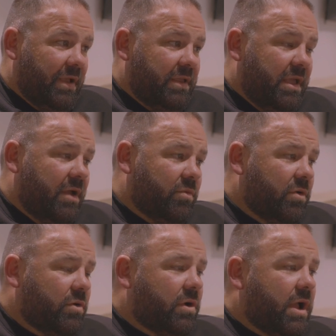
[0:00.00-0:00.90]
Yeah,
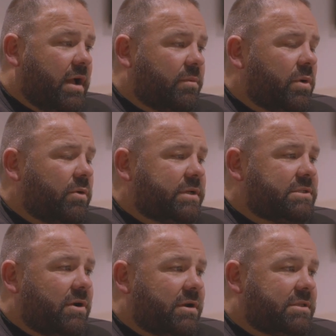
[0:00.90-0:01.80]
real good card, and we're
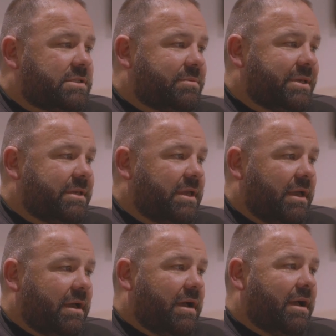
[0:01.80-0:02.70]
excited to be
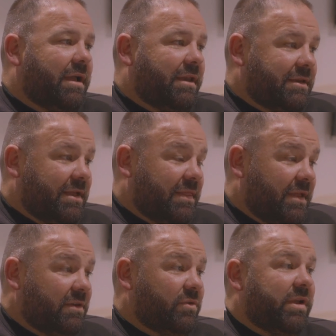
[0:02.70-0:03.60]
heading down
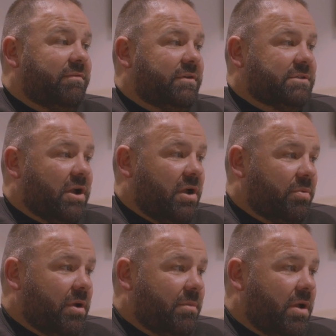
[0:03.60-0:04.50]
there, doing our first
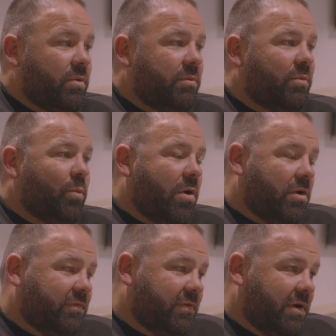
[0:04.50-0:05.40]
co-promo with
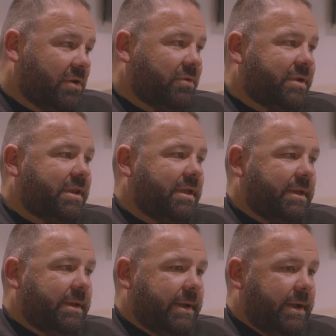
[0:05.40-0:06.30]
Wildfighter, and
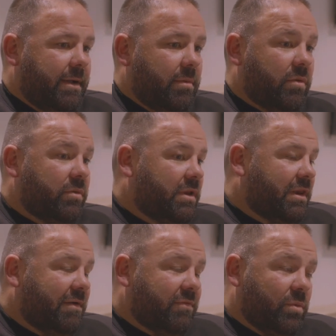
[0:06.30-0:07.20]
I
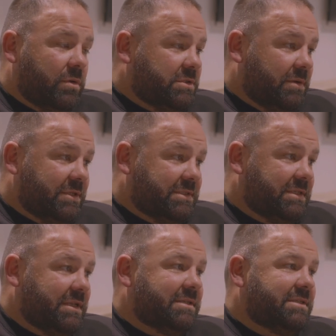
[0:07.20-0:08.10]
really love what Will
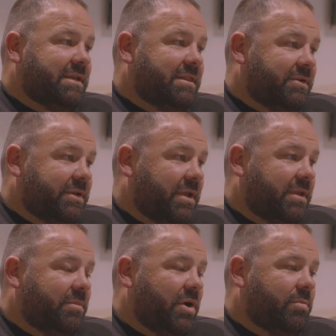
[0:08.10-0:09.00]
Tomlinson does down there
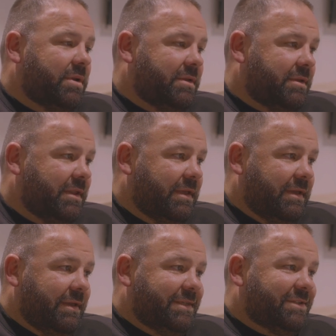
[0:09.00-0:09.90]
in Melbourne, and
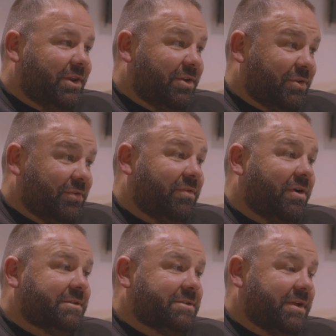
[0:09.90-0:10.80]
he's got a lot of good
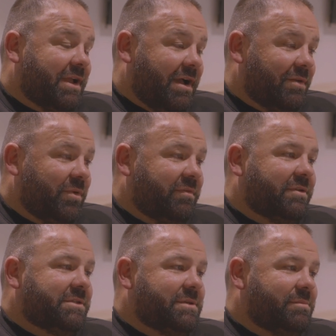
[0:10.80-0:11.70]
fighters on the card, and we've
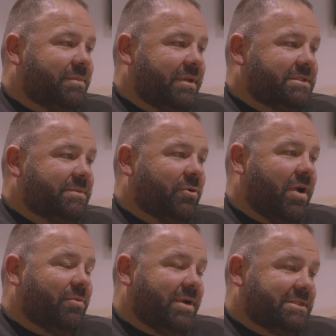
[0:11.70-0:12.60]
got some
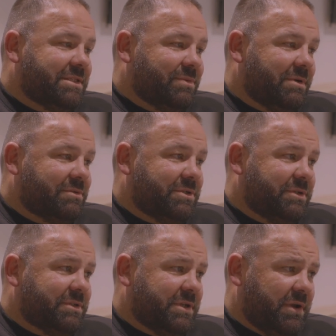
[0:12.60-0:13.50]
great ones as well
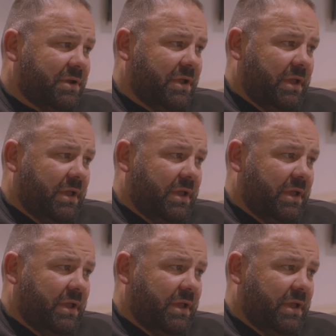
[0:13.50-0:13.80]
too. So